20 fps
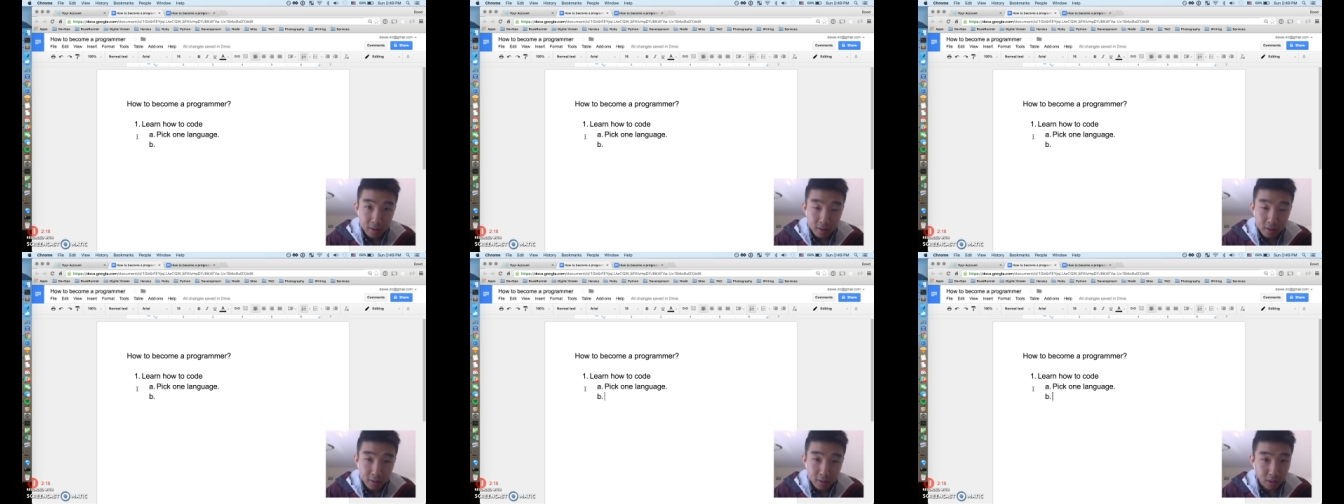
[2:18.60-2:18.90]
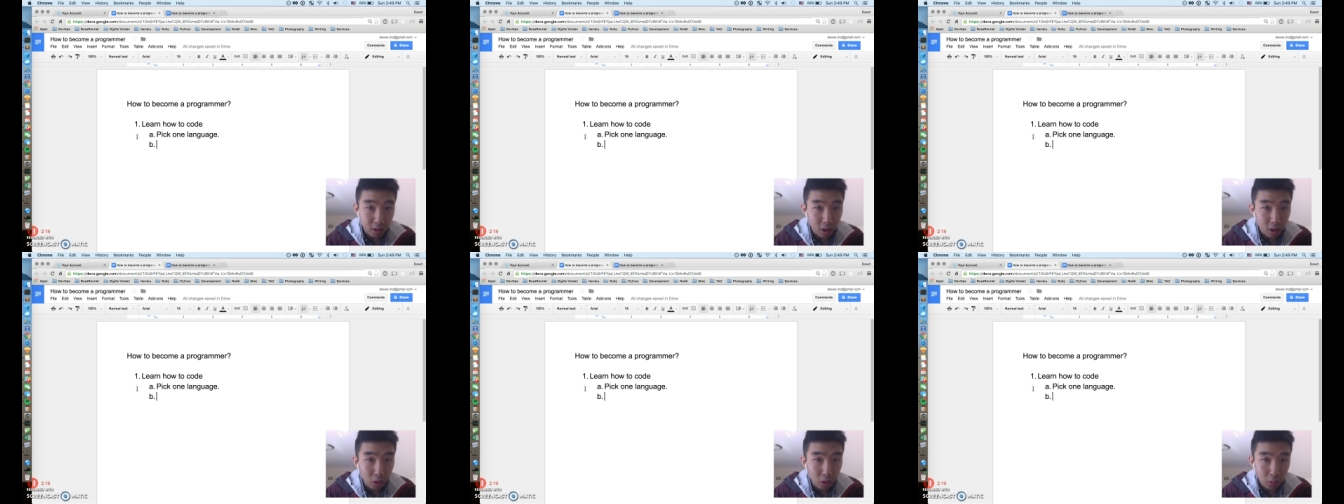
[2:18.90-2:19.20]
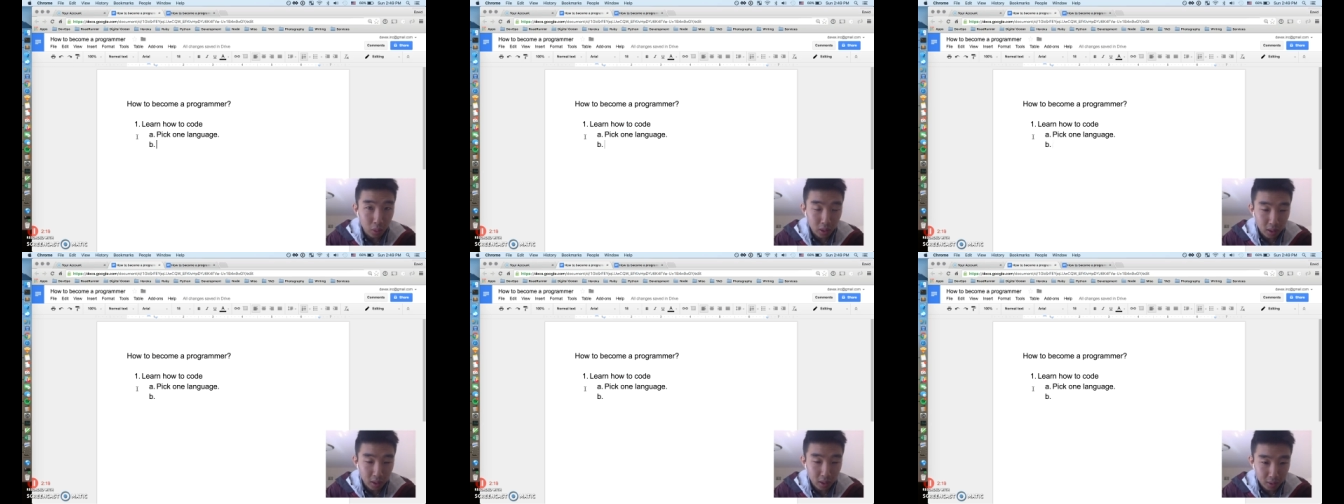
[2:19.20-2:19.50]
to
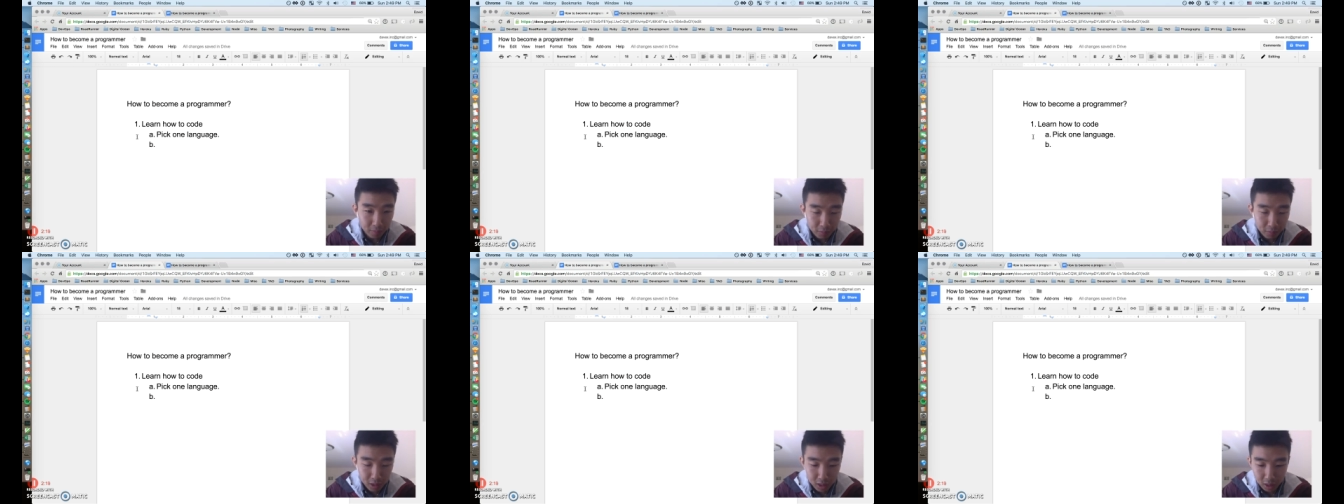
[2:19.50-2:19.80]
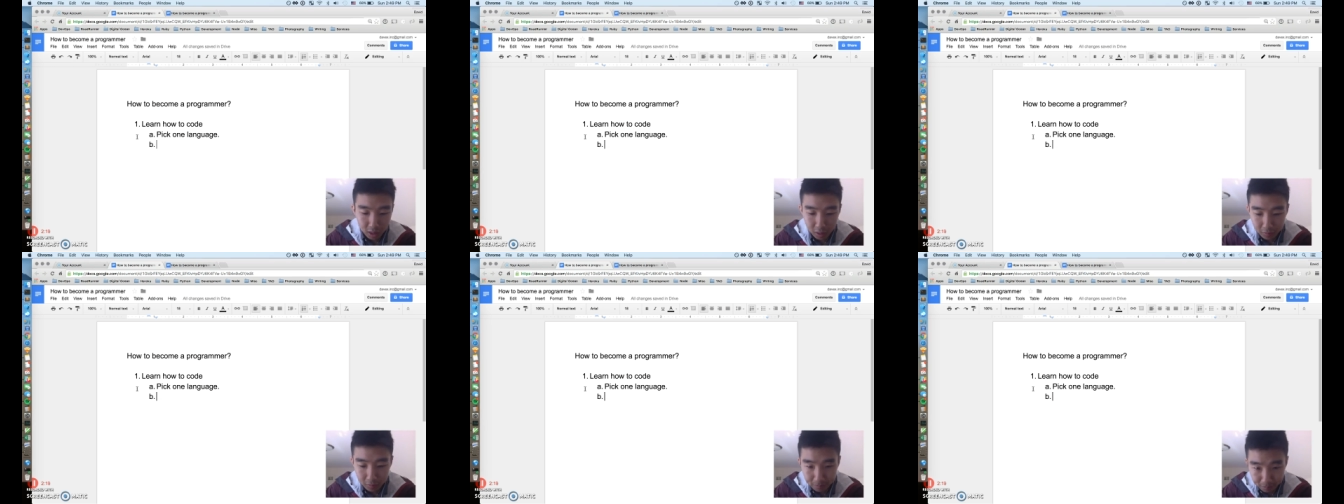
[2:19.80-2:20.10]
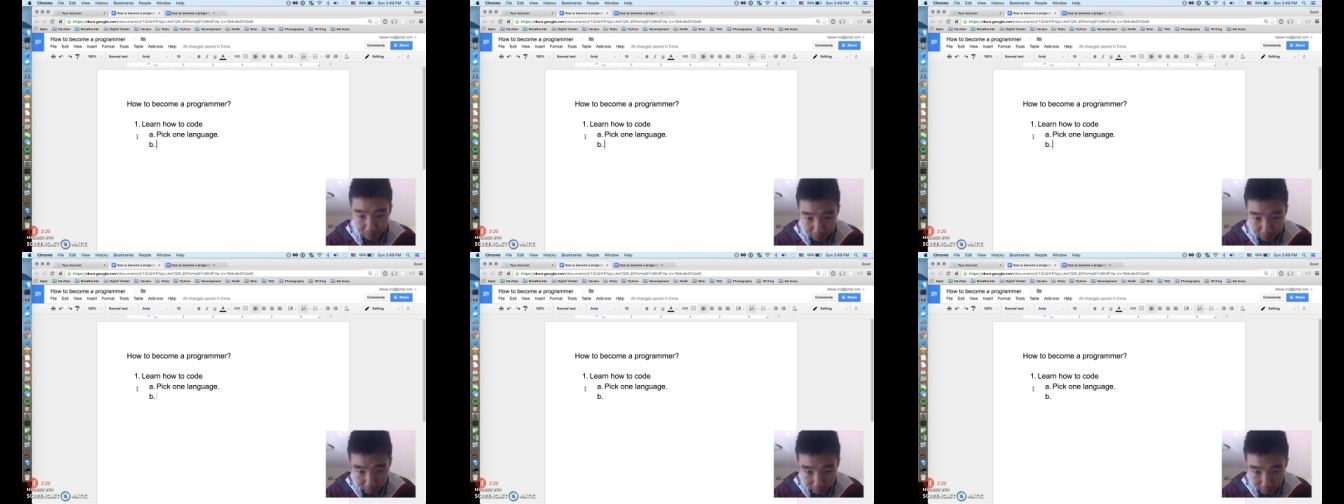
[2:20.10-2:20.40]
code with it. So
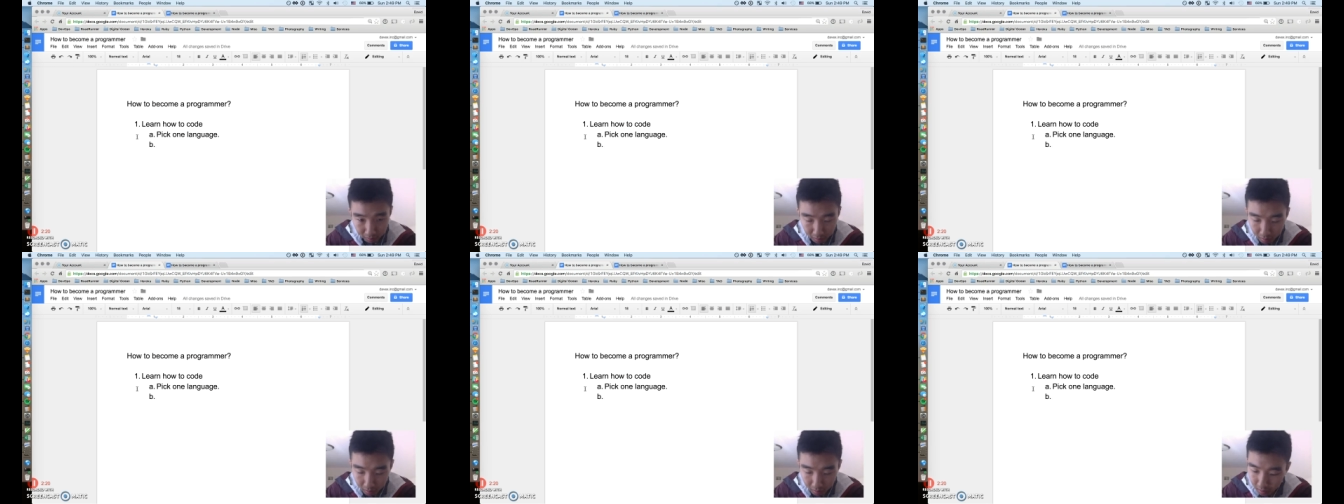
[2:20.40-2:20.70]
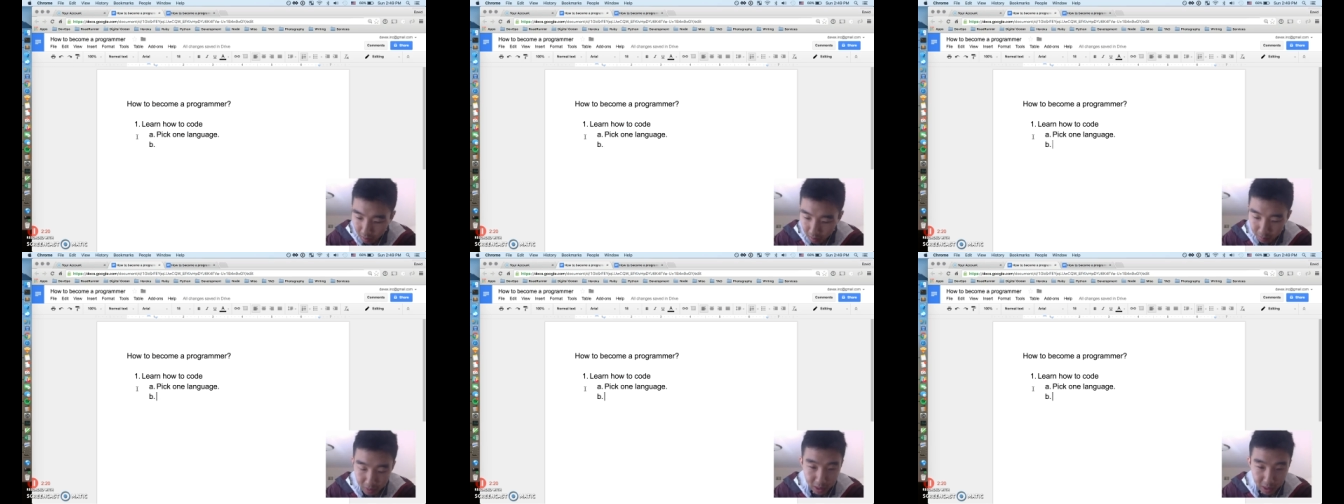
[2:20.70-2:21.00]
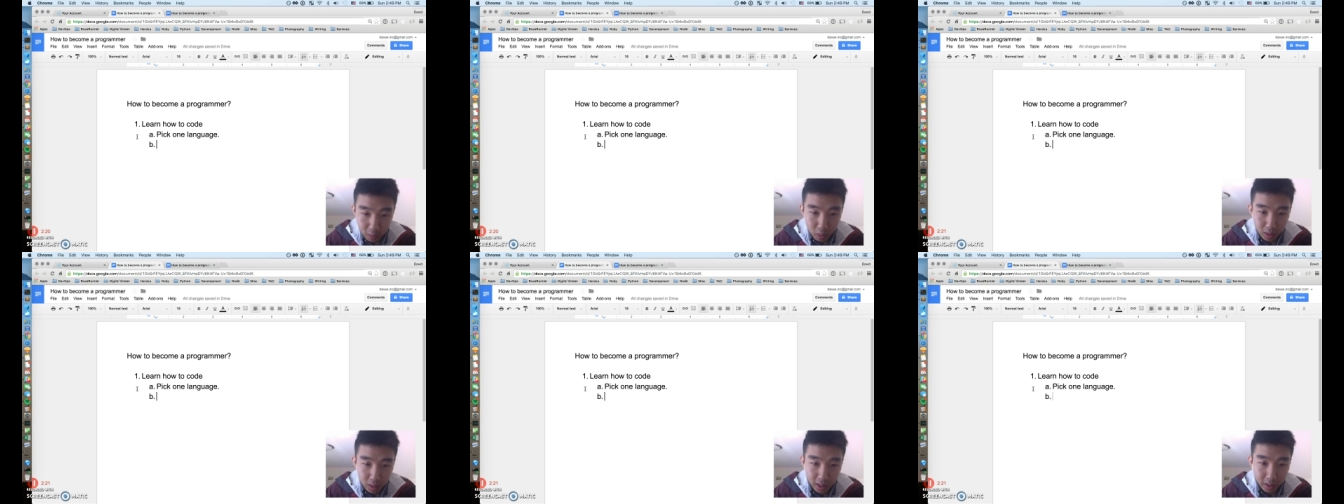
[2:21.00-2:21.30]

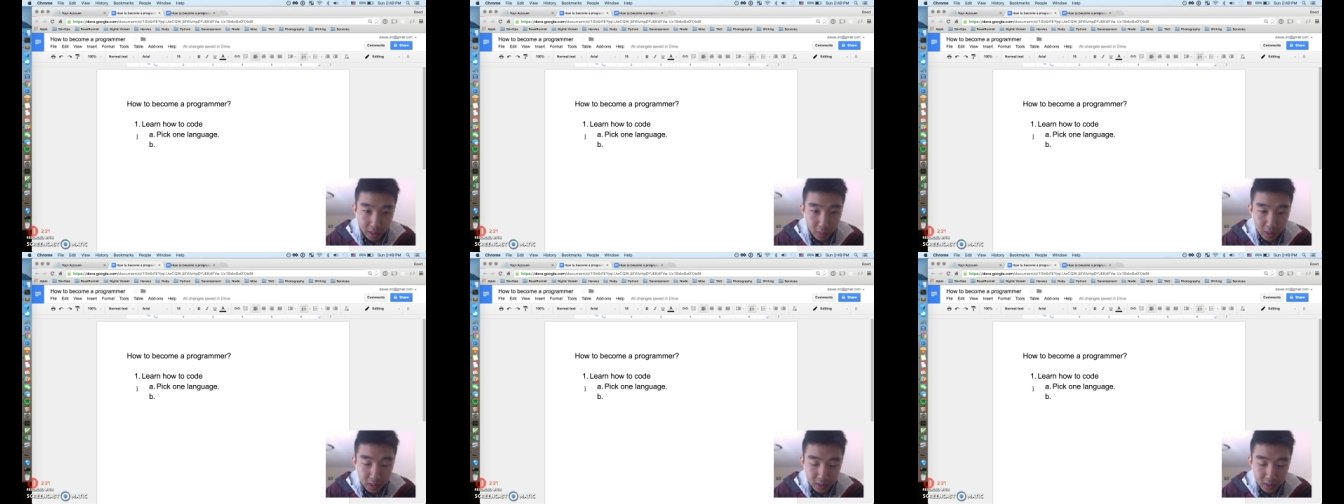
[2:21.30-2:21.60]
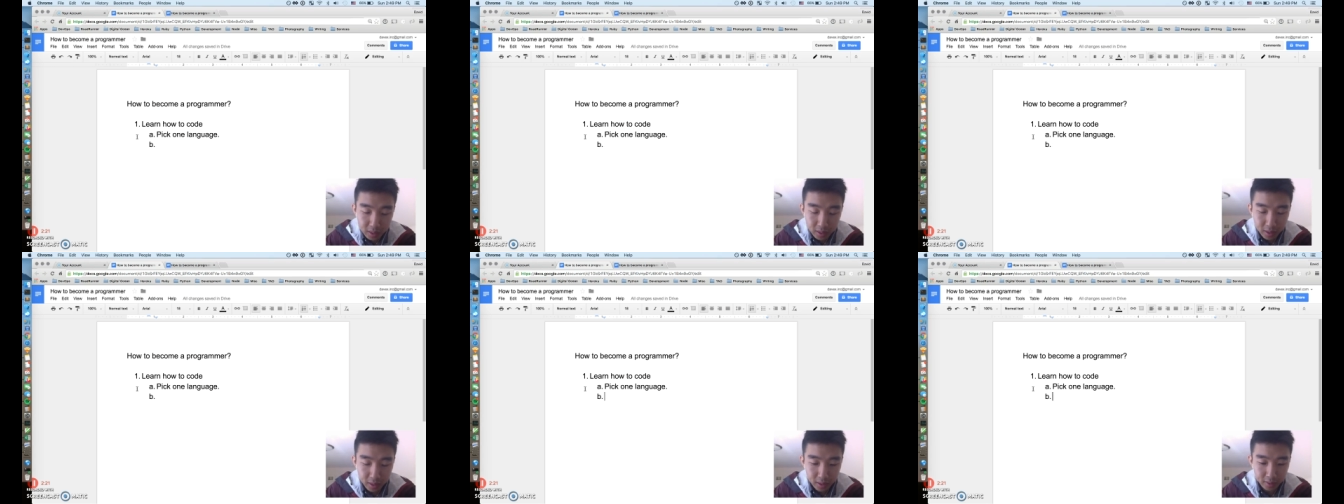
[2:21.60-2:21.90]
pick one language,